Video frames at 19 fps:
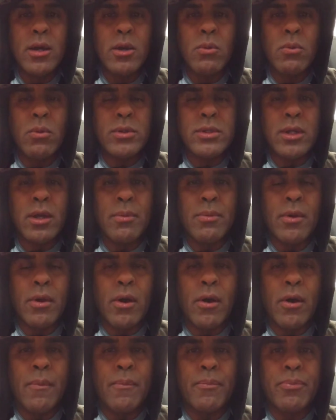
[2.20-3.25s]
What's up,
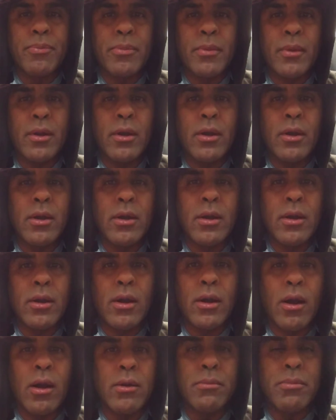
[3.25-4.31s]
y'all?
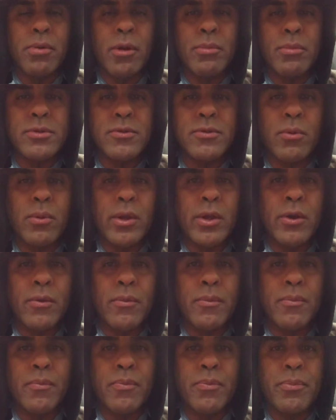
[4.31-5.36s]
Heart and purpose for real.
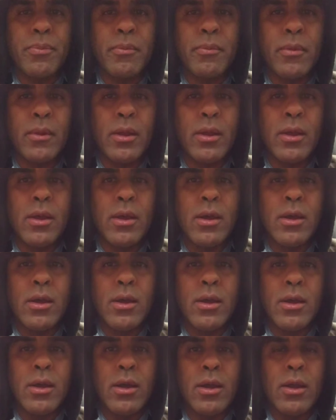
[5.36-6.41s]

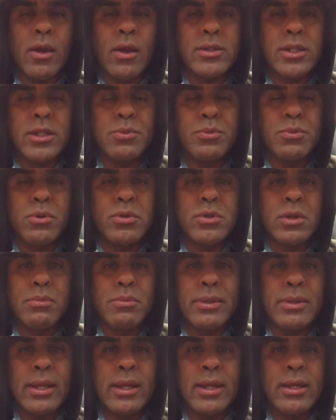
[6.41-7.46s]
And as this music
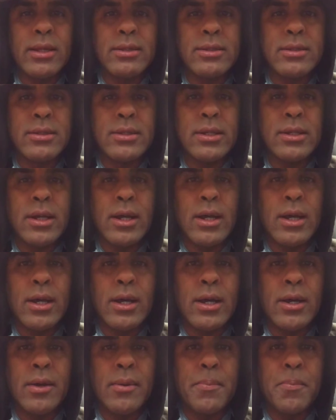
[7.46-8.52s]
plays,
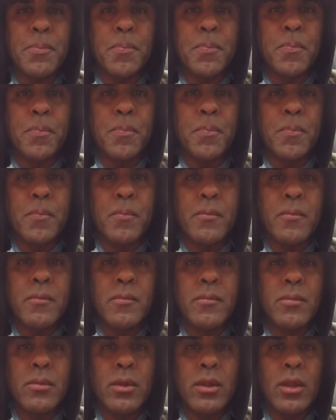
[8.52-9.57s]
uh,
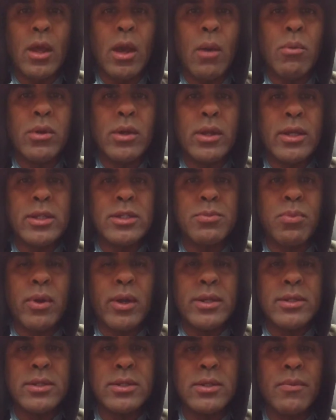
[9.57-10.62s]
I want to
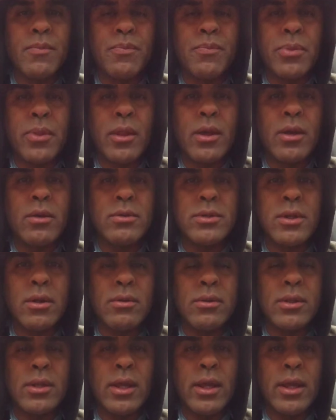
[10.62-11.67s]
express you know,
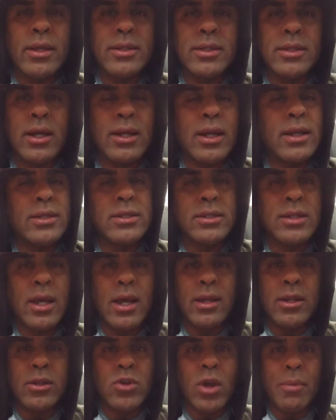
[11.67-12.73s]
certain things. I, I just
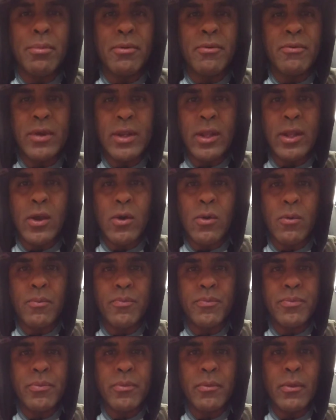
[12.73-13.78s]
had to drop a video
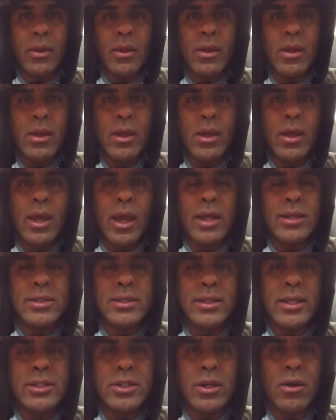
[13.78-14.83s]
and
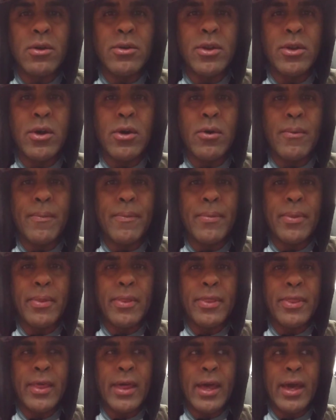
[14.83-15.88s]
just let y'all know
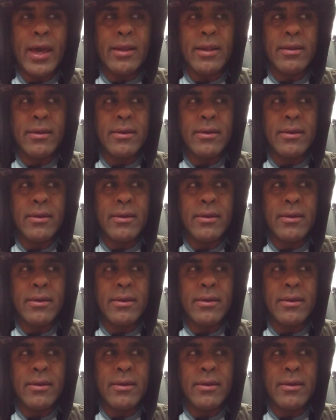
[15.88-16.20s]
that